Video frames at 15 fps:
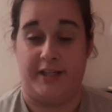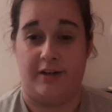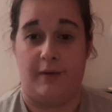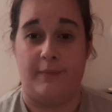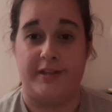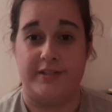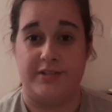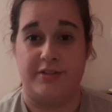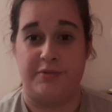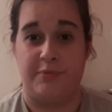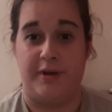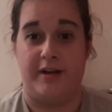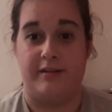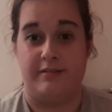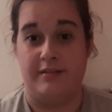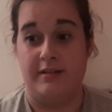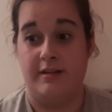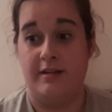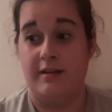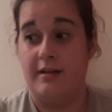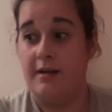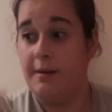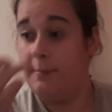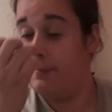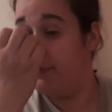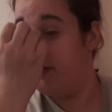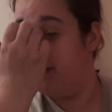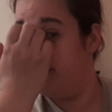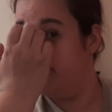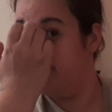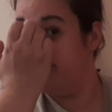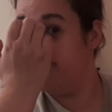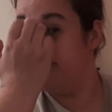comments as well, but